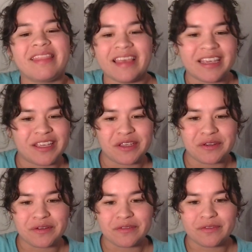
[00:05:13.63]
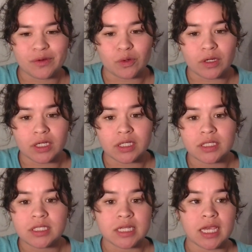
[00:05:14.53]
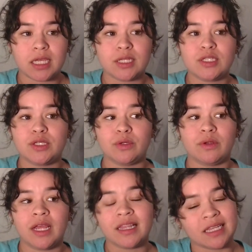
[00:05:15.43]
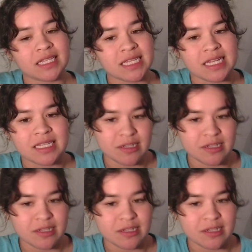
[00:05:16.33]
Thank you for staying tuned and listening